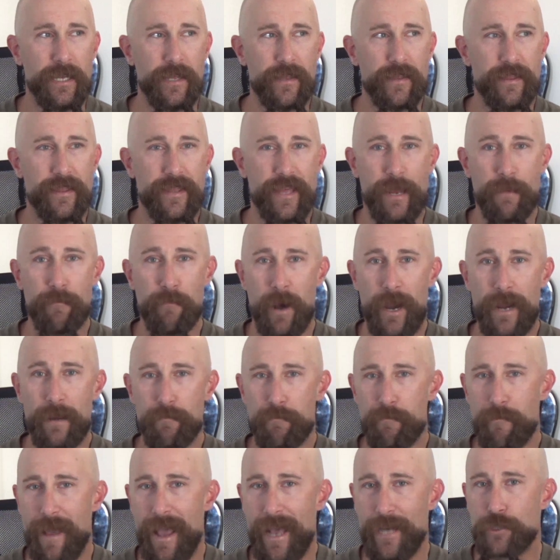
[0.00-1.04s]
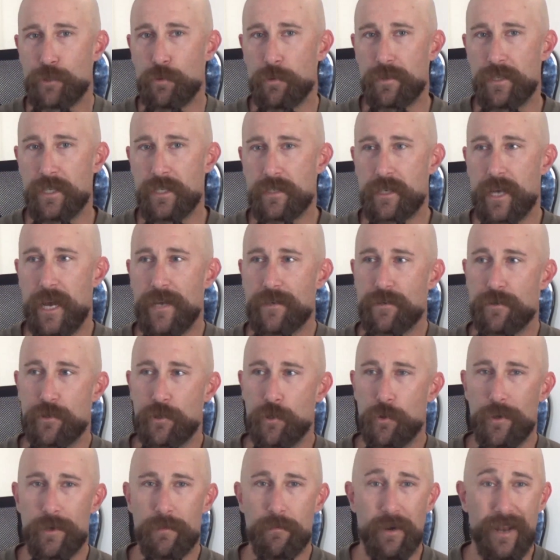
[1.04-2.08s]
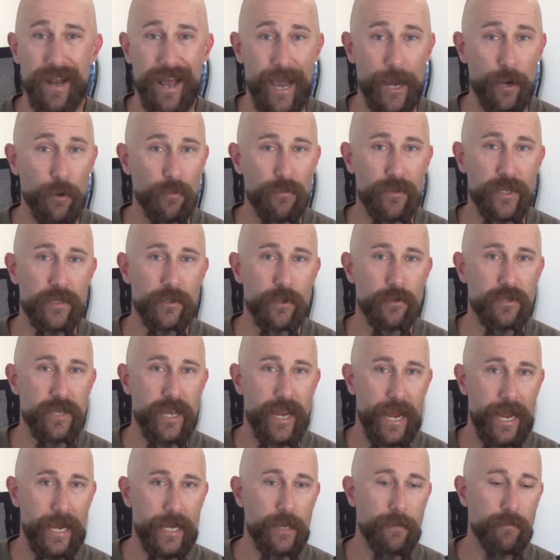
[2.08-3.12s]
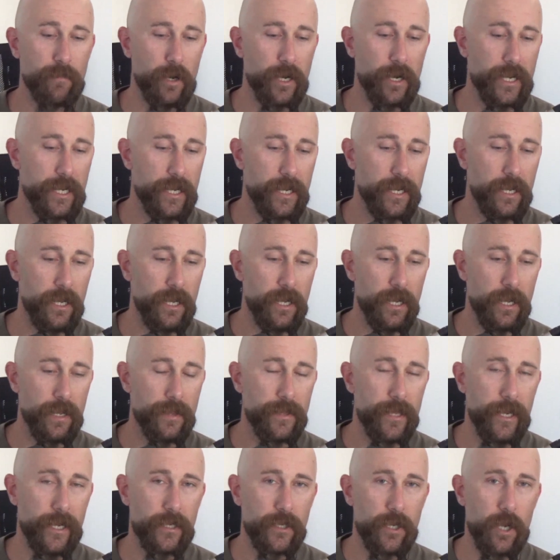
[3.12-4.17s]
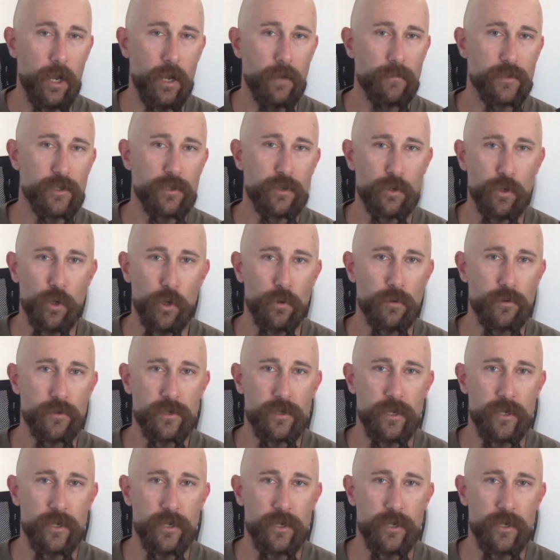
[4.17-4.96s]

they might match what these guys are doing, but I don't think there's anybody that comes close